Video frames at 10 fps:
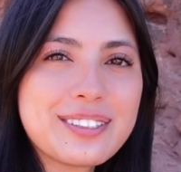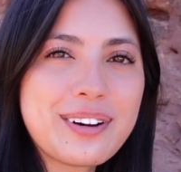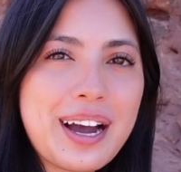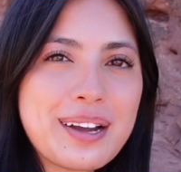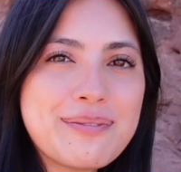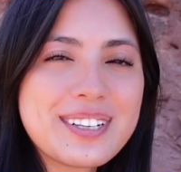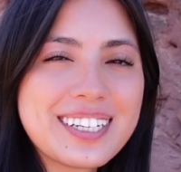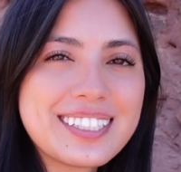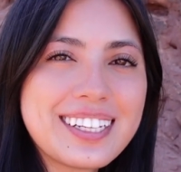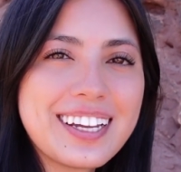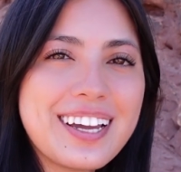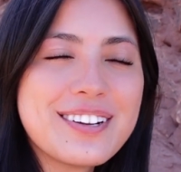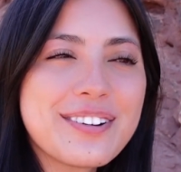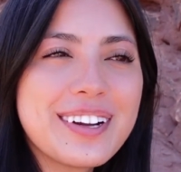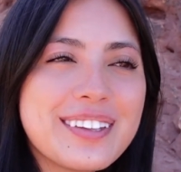so I am just
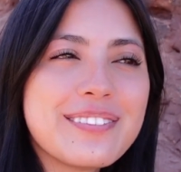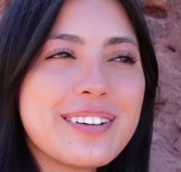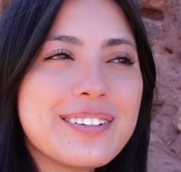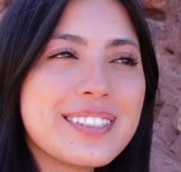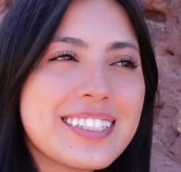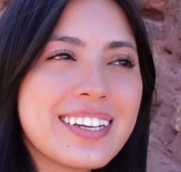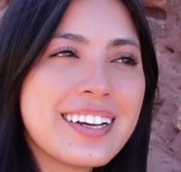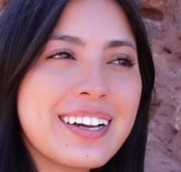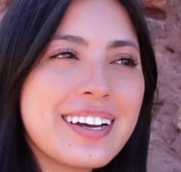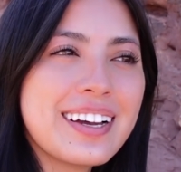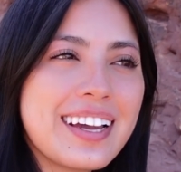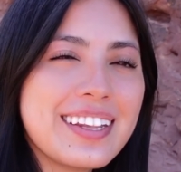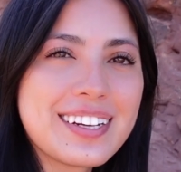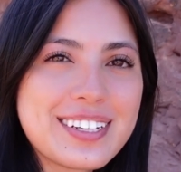enjoying the views in the